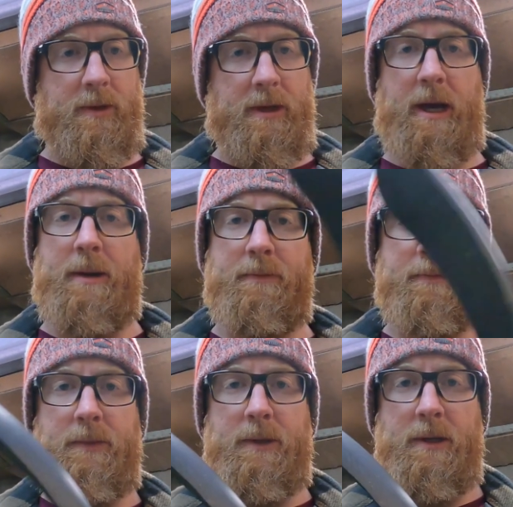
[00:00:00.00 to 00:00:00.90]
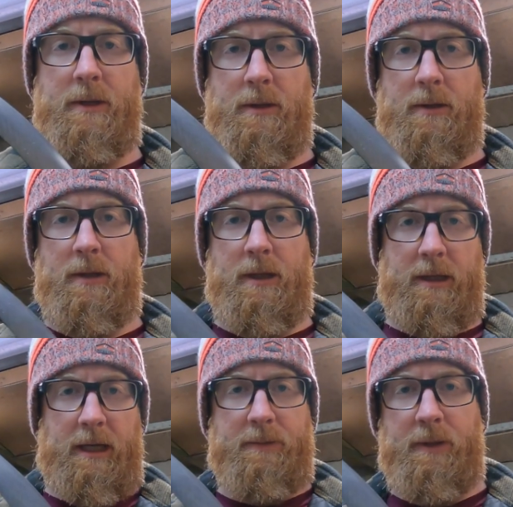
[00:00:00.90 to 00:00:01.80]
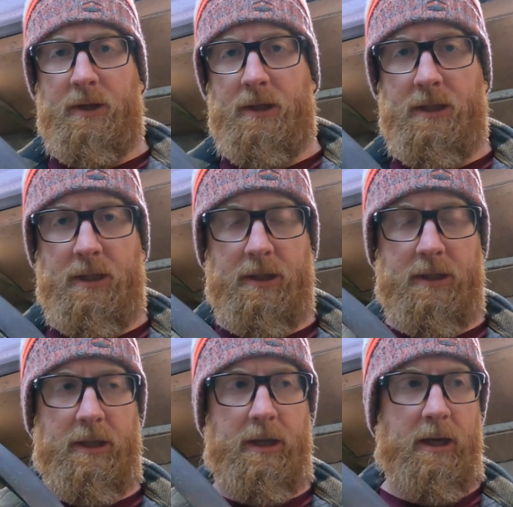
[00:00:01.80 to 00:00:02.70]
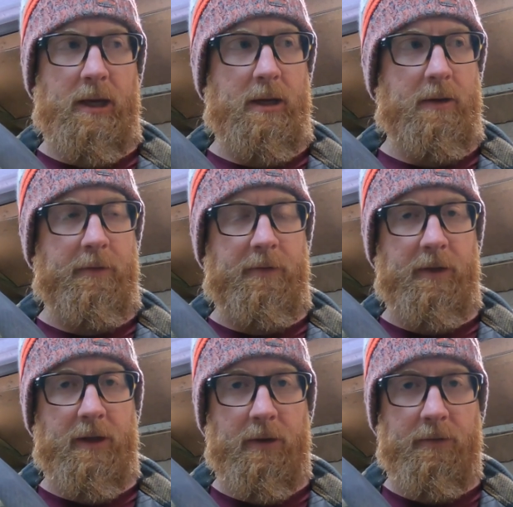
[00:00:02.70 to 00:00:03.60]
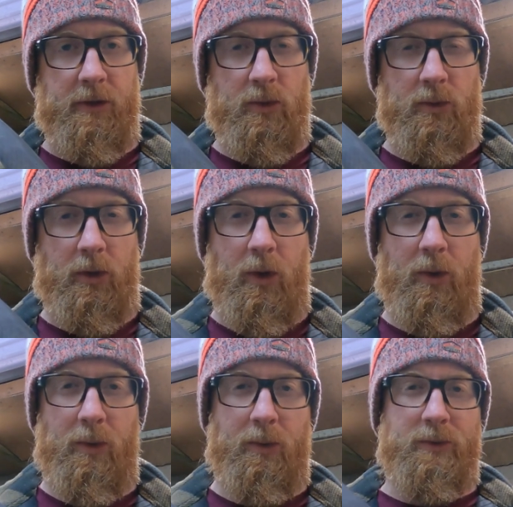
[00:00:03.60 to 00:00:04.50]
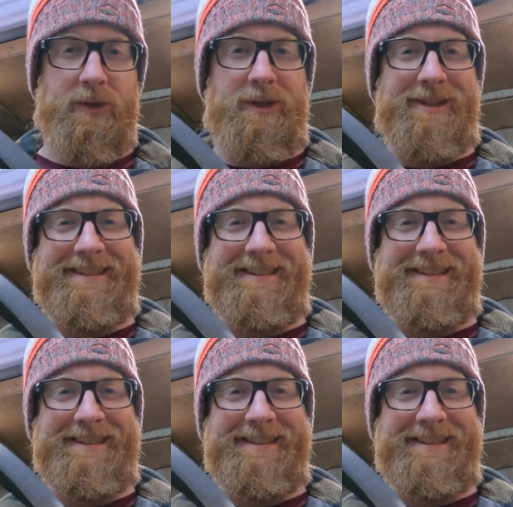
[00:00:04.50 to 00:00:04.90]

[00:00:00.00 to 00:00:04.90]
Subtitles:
yeah, the next bit you're going to see is the filling of the old holes.